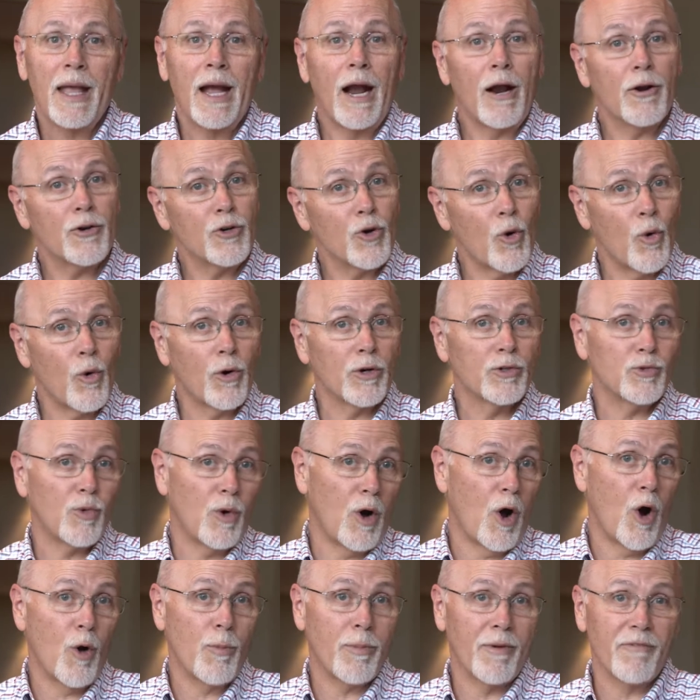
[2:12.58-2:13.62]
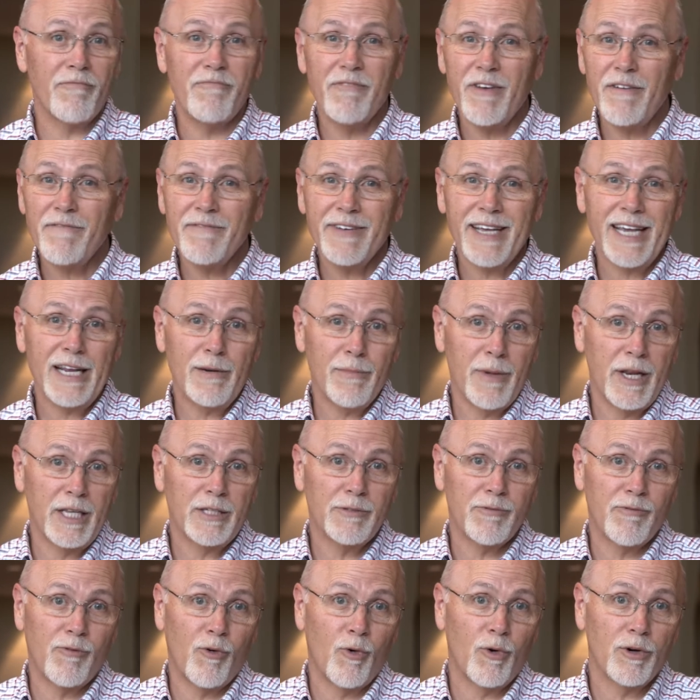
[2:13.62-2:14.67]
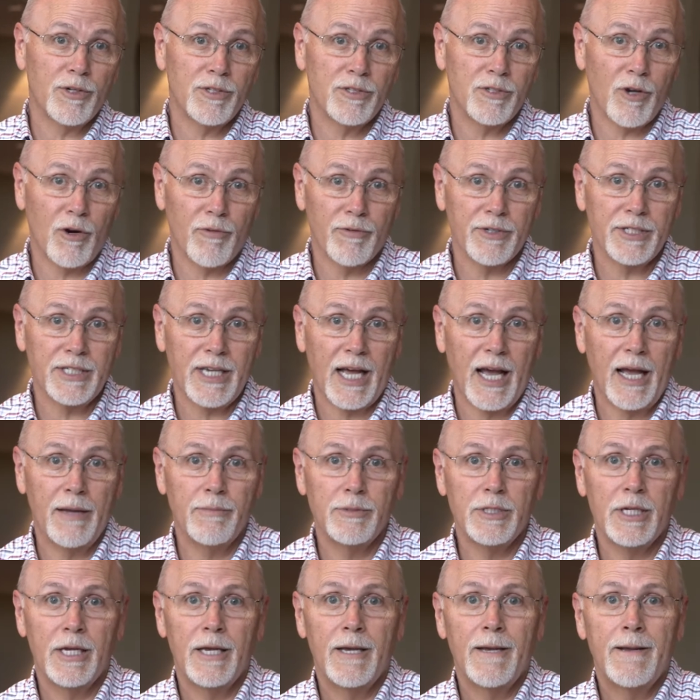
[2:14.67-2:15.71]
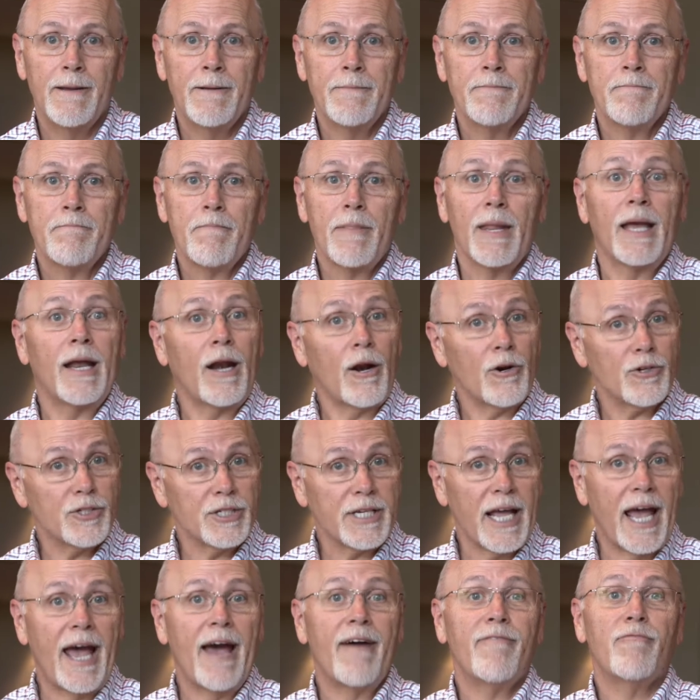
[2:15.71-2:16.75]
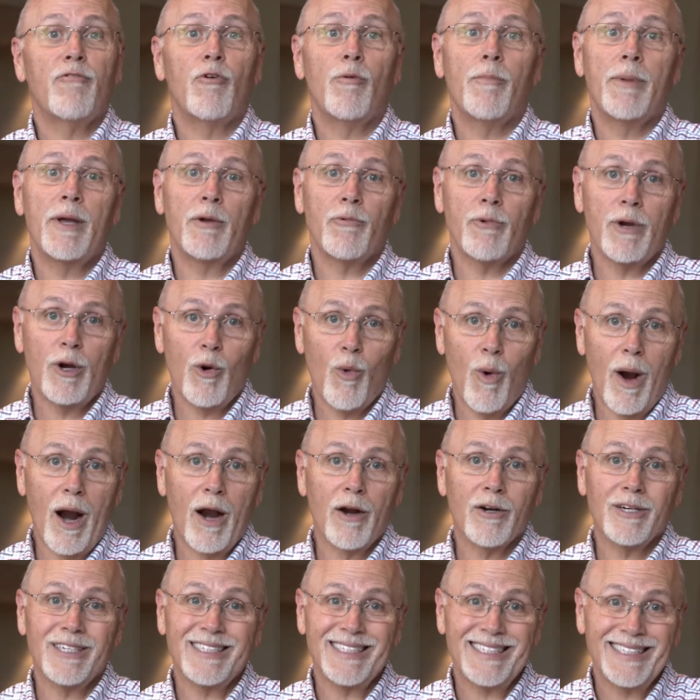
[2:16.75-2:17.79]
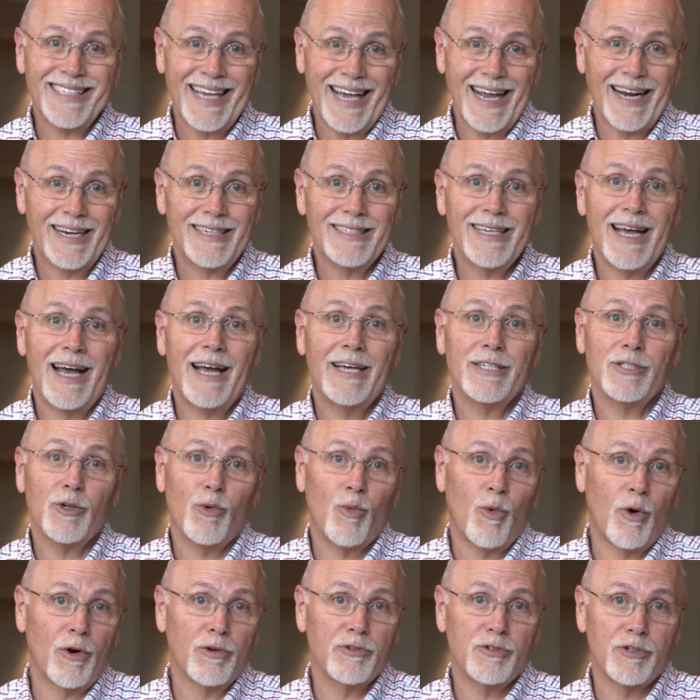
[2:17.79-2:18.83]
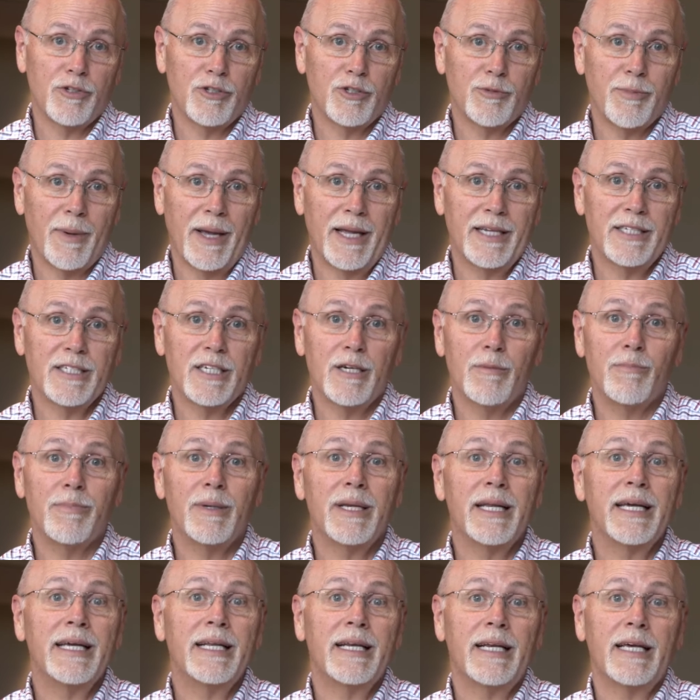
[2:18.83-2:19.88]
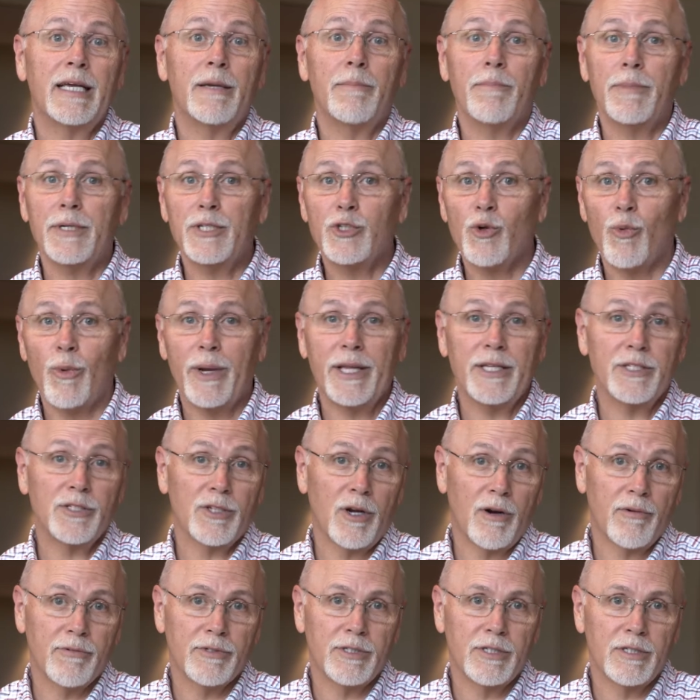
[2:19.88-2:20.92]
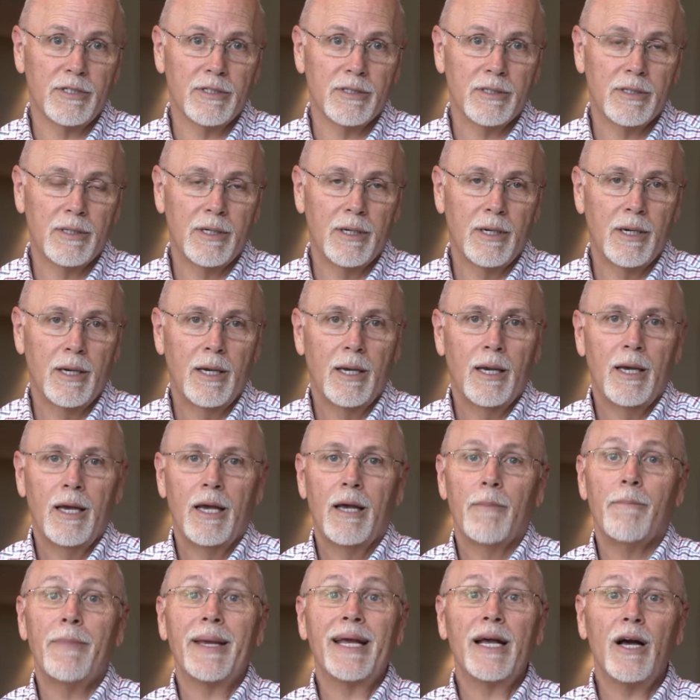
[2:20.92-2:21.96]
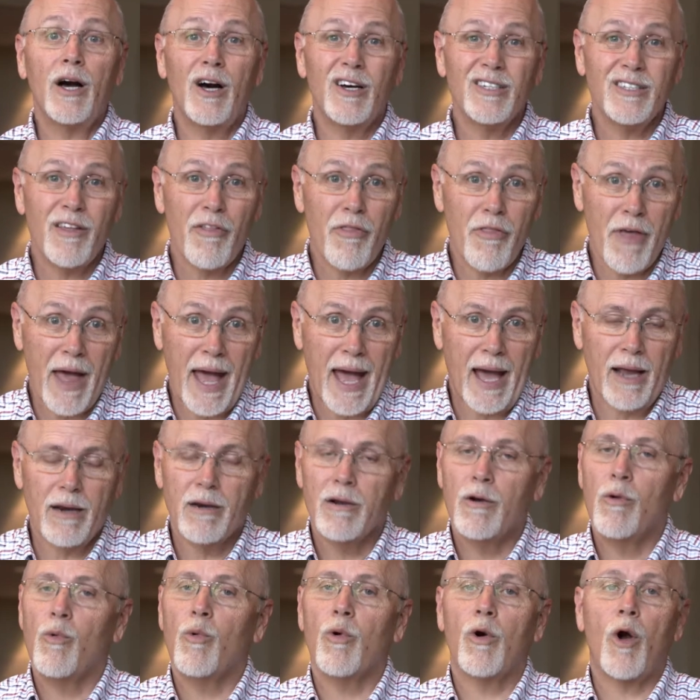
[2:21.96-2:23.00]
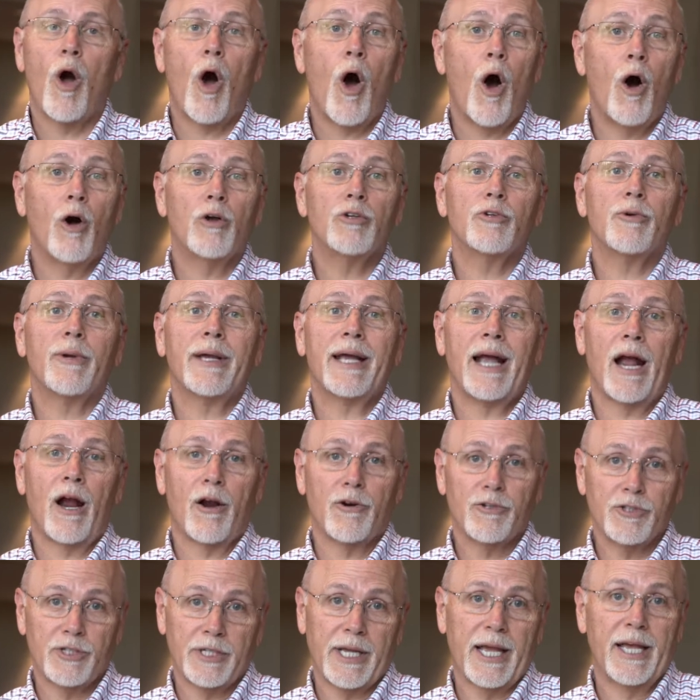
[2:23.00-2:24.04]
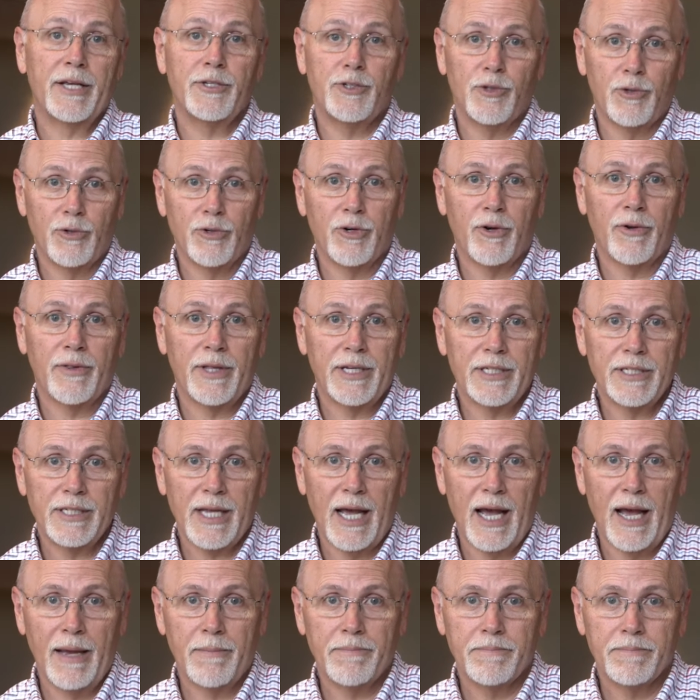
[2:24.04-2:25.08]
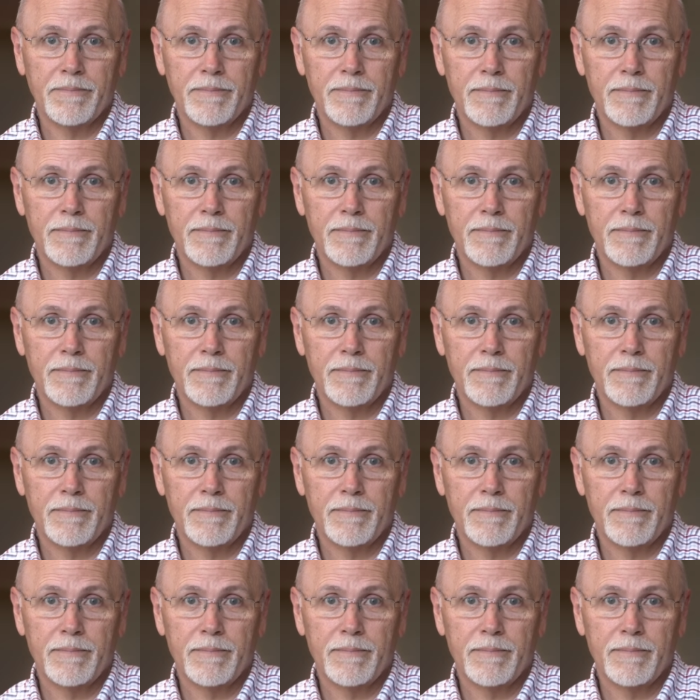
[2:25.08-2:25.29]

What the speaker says: our doors will open 15 minutes before service times, and our staff will be required to sanitize a worship space completely between services. Because of that, we're altering our schedule during this time.